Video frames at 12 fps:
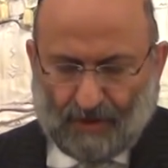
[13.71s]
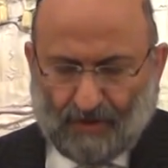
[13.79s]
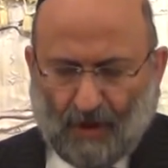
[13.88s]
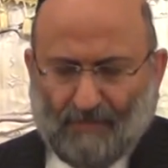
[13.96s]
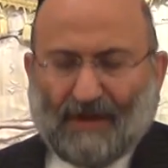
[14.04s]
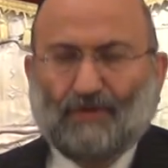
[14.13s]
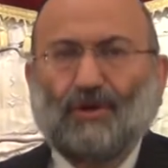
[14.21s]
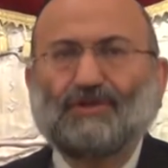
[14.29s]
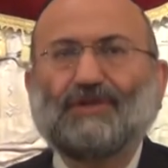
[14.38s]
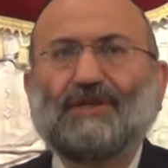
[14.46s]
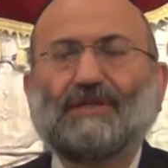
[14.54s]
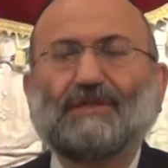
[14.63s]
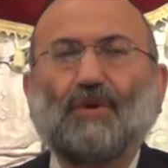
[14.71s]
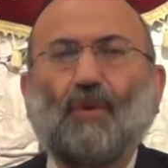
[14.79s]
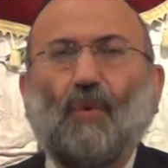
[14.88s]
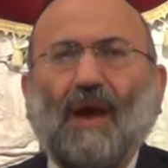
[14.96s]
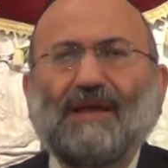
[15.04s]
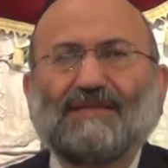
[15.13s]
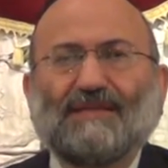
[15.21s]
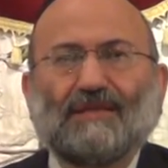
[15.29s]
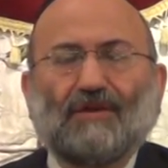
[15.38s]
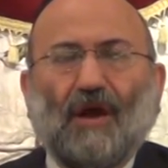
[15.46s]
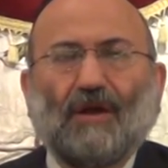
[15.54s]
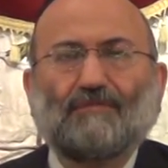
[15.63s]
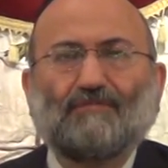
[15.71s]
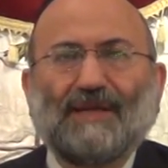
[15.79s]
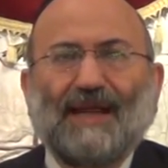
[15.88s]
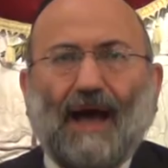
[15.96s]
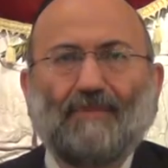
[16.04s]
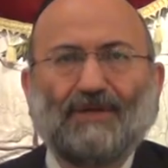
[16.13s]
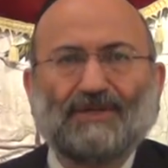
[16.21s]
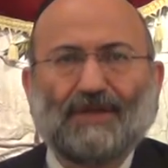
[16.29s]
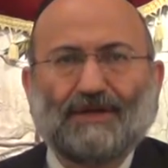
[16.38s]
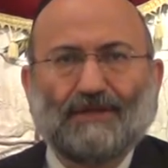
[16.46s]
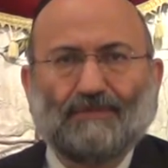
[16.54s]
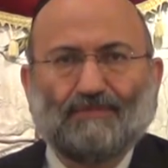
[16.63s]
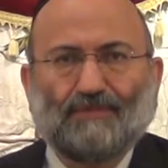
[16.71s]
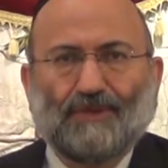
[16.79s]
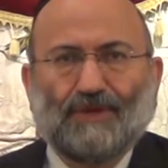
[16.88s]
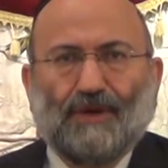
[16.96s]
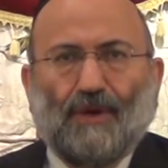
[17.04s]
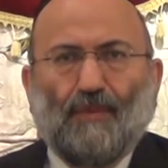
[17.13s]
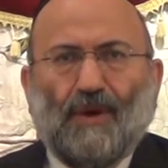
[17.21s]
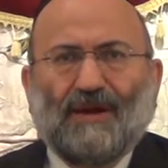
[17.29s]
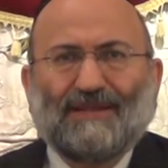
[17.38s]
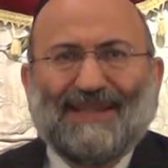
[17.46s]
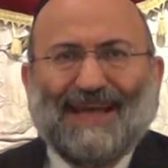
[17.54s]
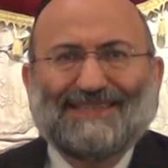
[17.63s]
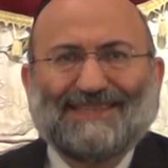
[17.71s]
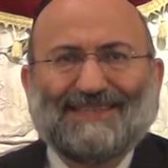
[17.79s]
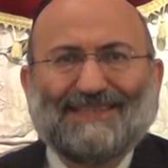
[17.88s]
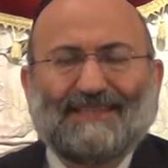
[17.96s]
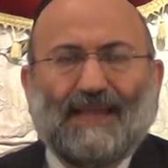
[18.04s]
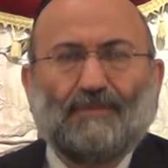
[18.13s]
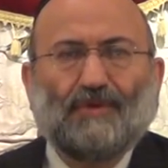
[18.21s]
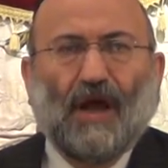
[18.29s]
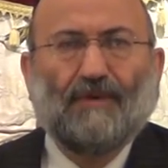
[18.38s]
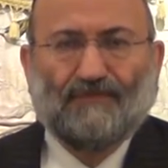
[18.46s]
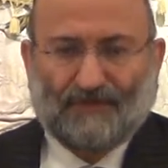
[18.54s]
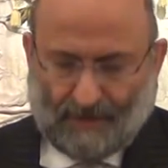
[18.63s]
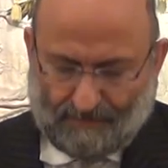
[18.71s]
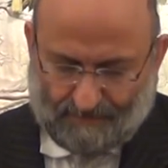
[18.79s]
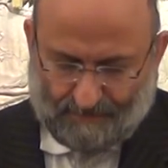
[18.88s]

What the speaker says: Now my question is, why is it called Ben Hametzarim? Where does this name come from?